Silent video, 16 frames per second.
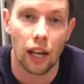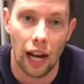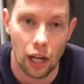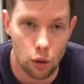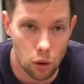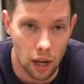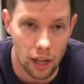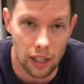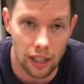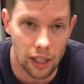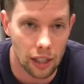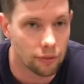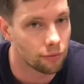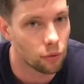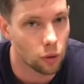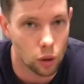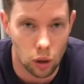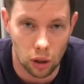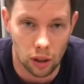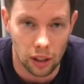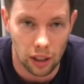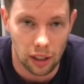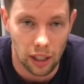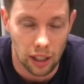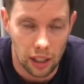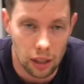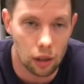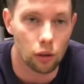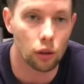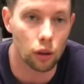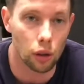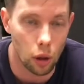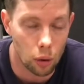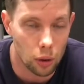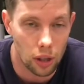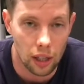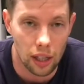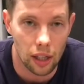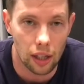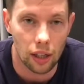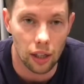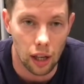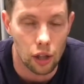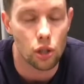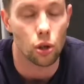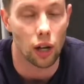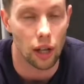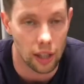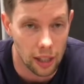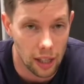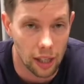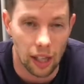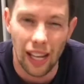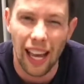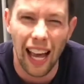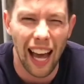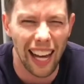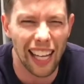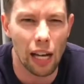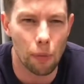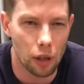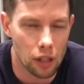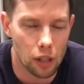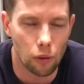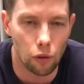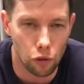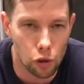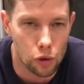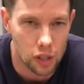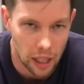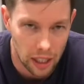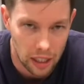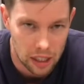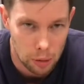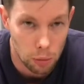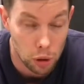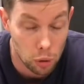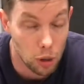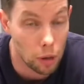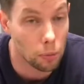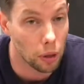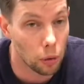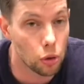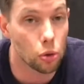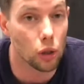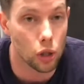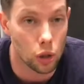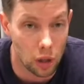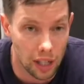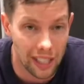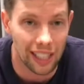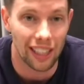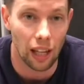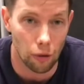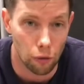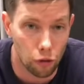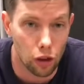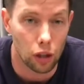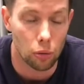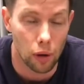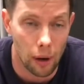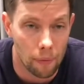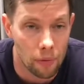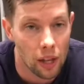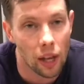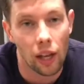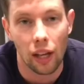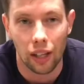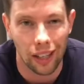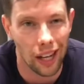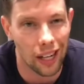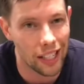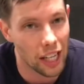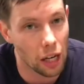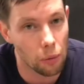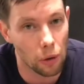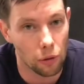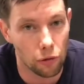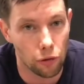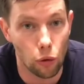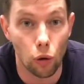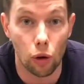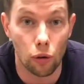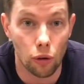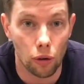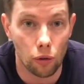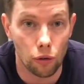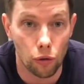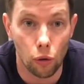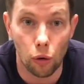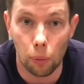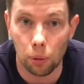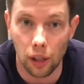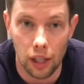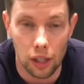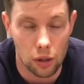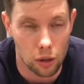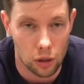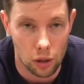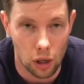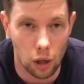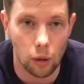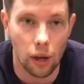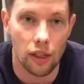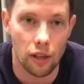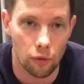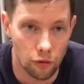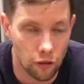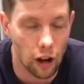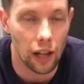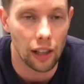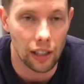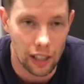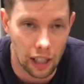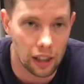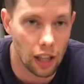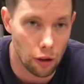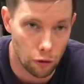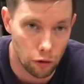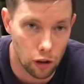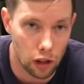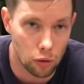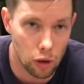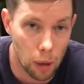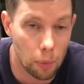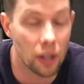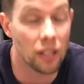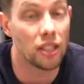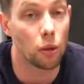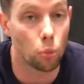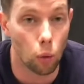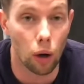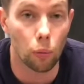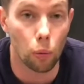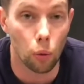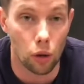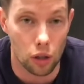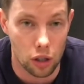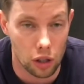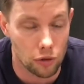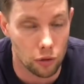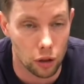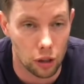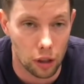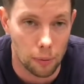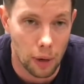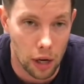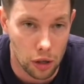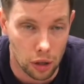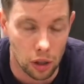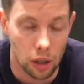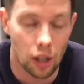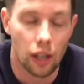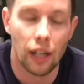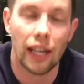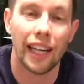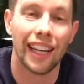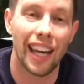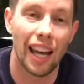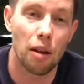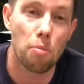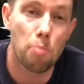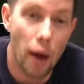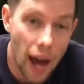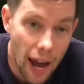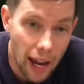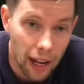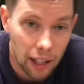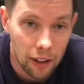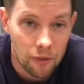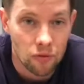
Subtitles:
I tried again, couldn't get that either. Lowered it again and tried again. I gave myself a few seconds in between, but I was really trying to get that 5th rep. Got down about 4 plates or so, and then finally hit that 5th rep and did 1 more just for good measure. Came back,